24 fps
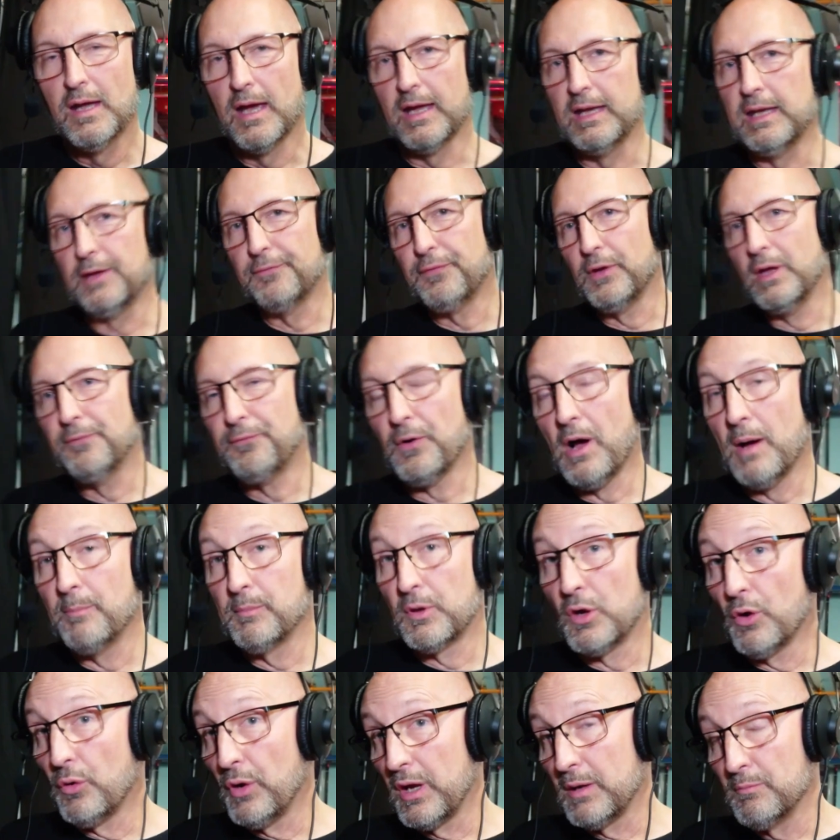And so if
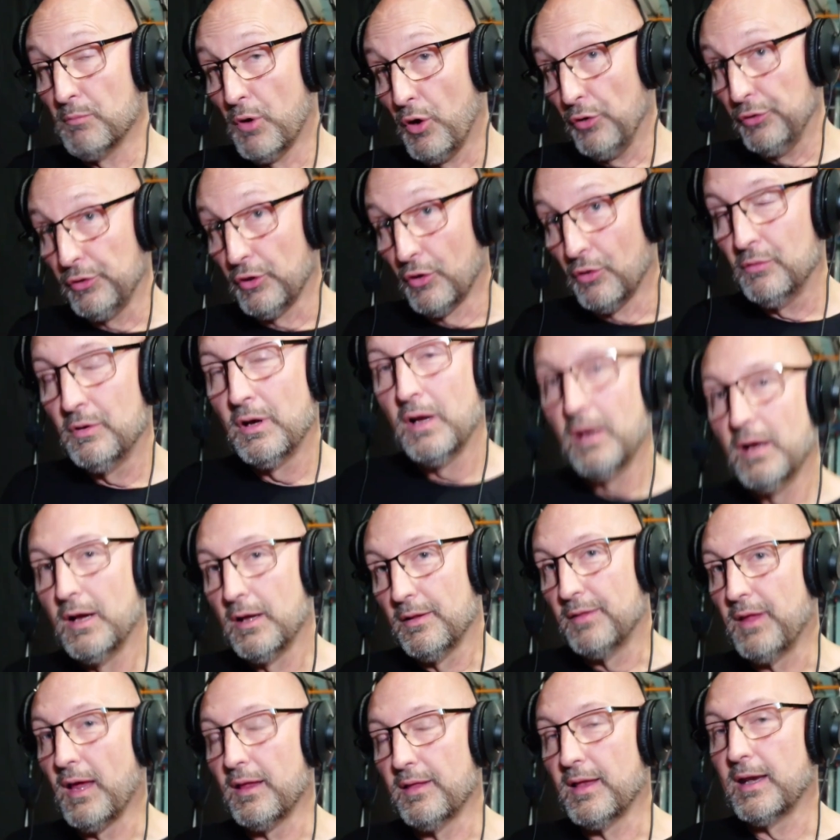I'm going mono,
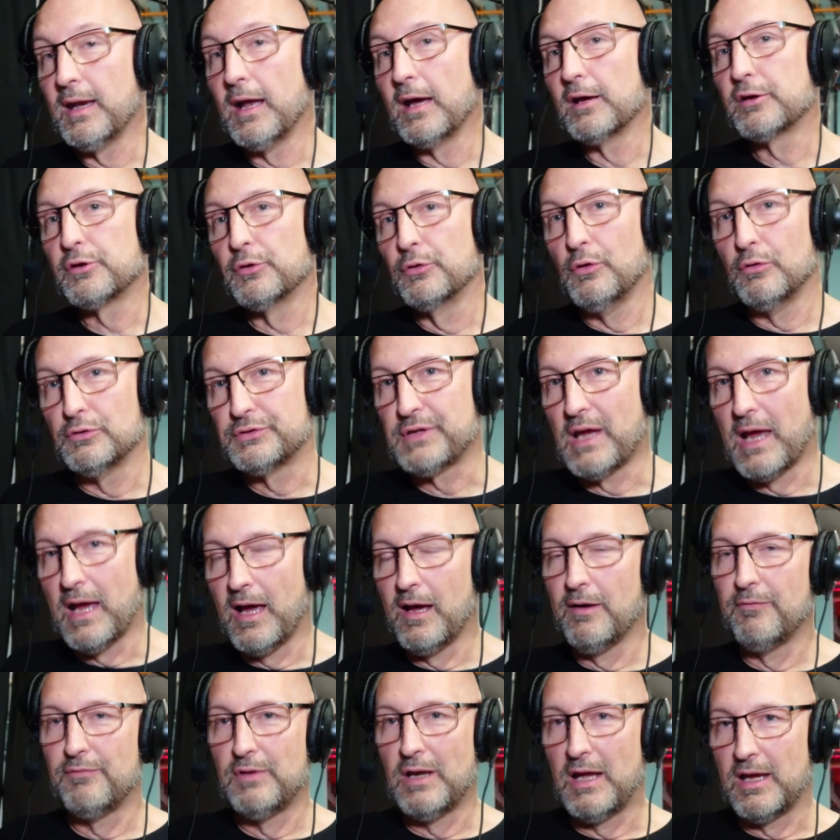then I could also
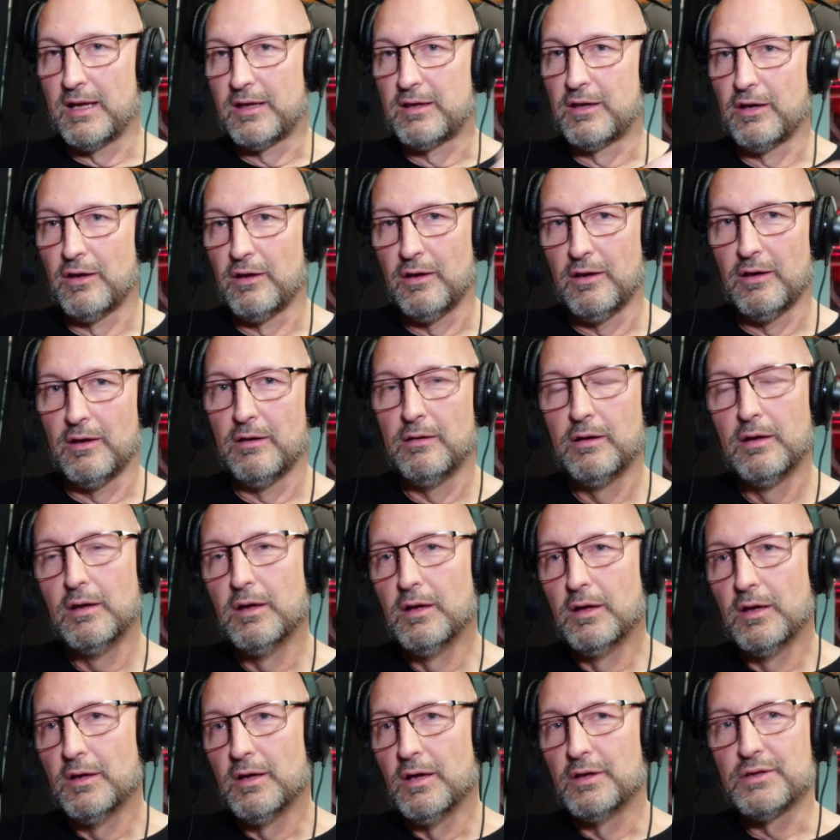have like
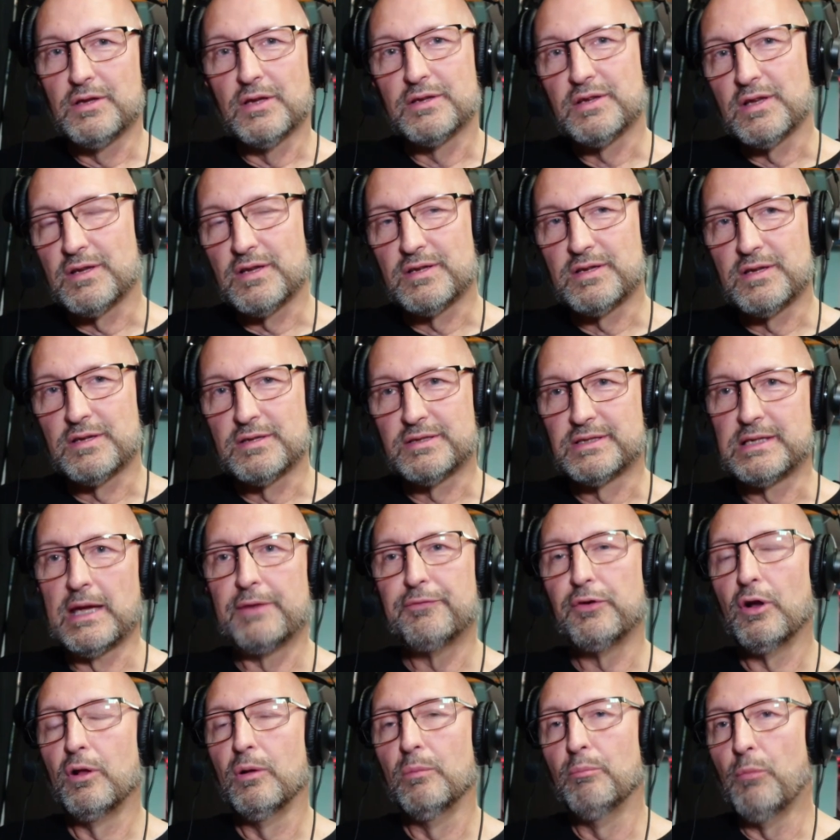
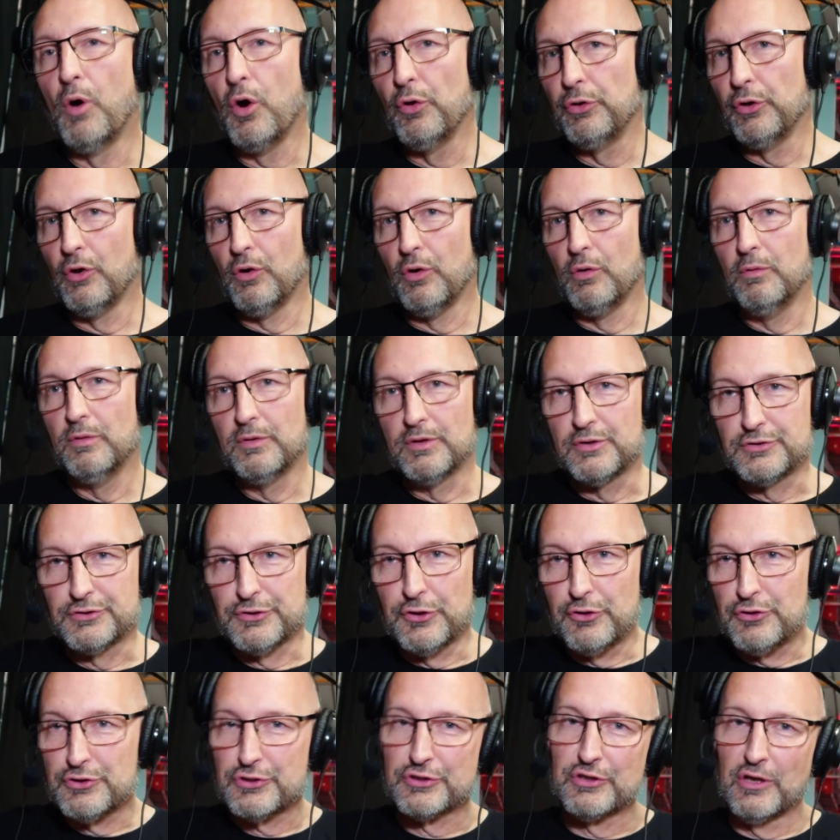several mono
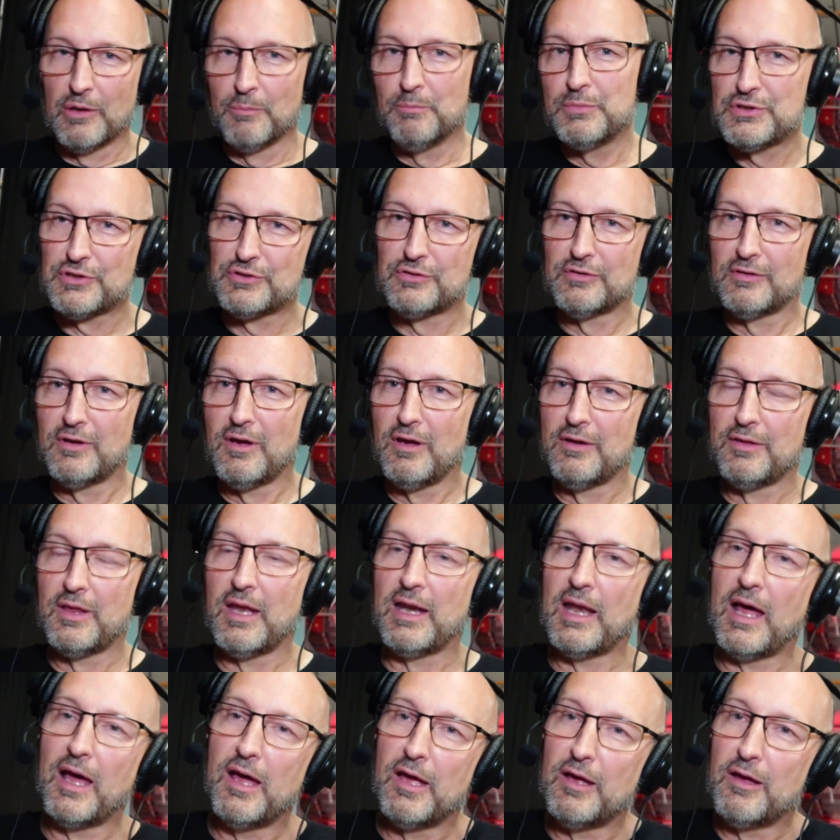systems
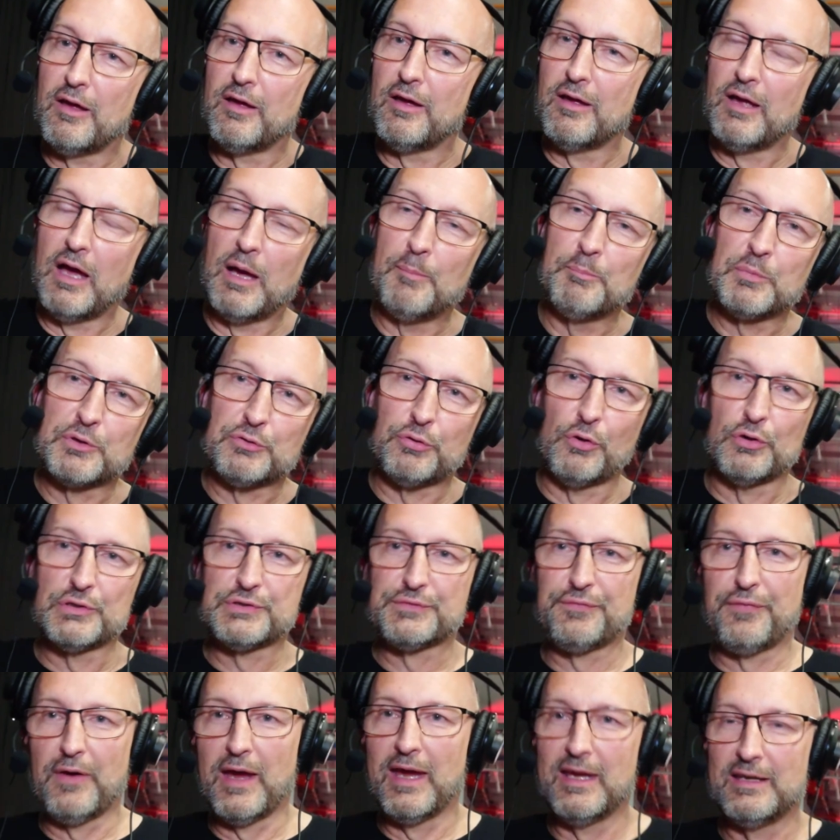that I'm
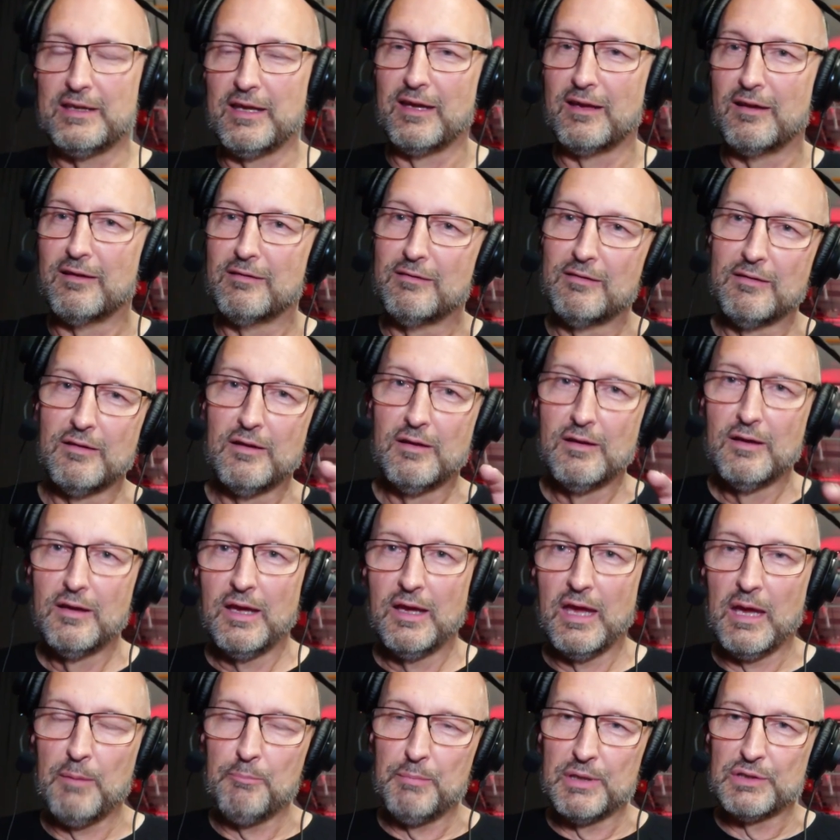cross-fading
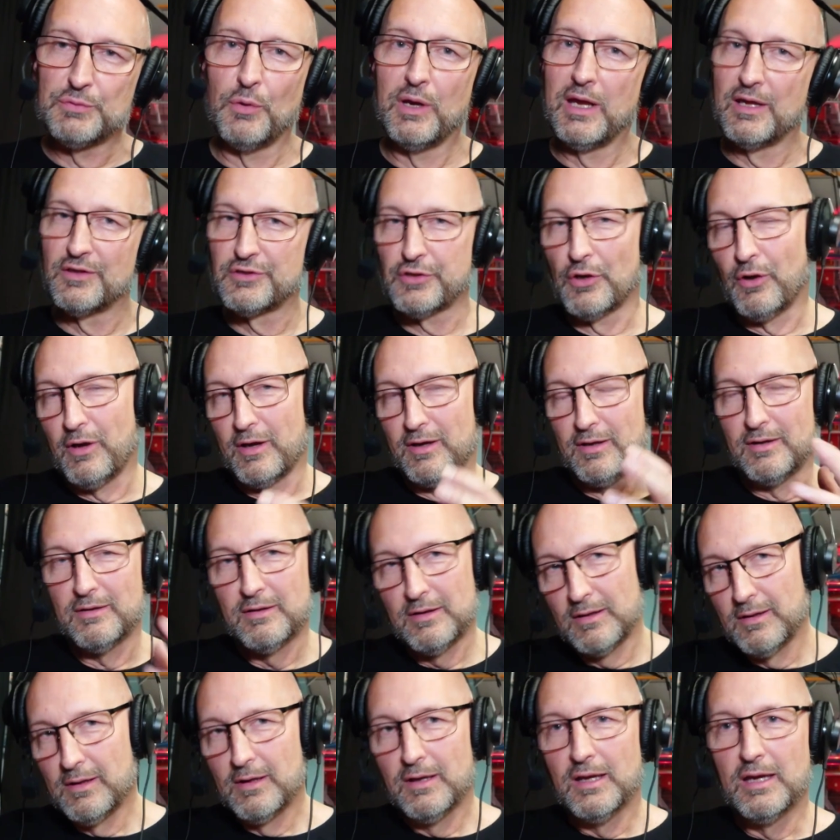in between, so
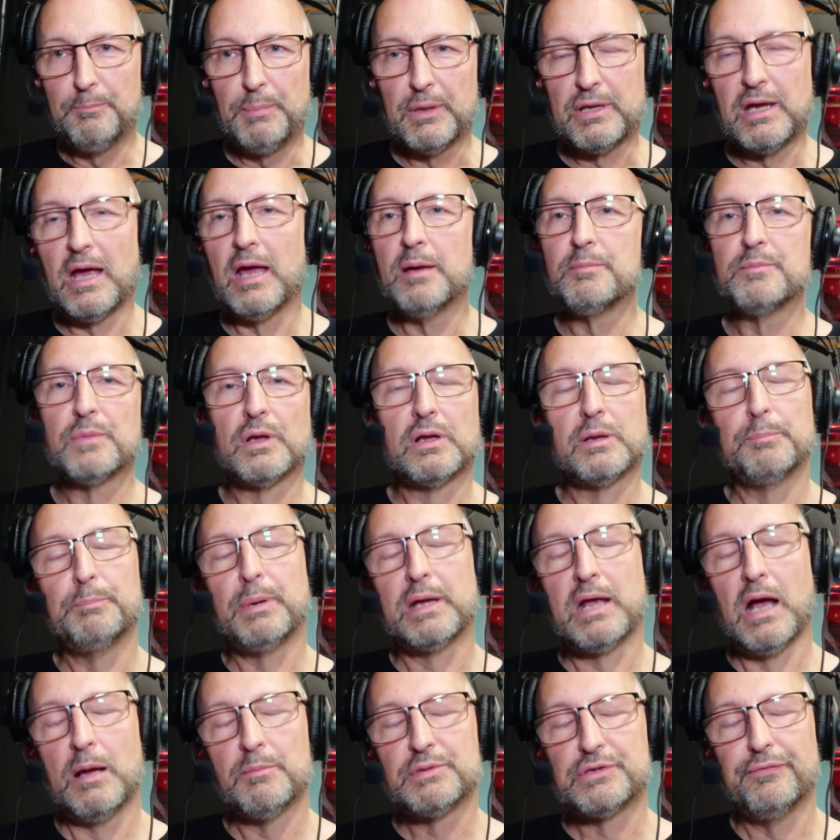it
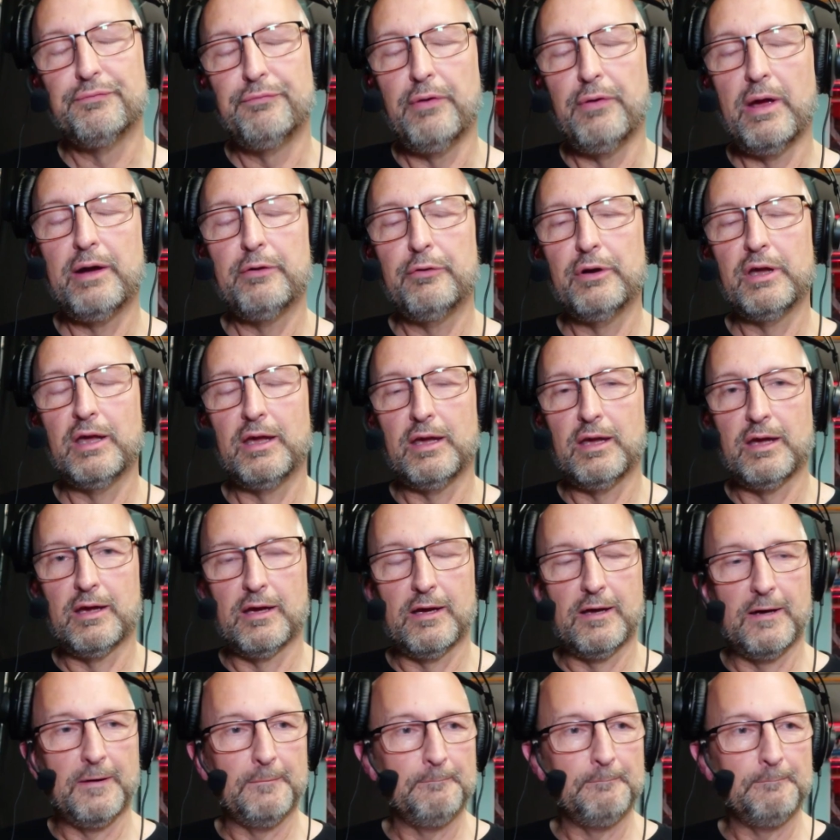becomes a very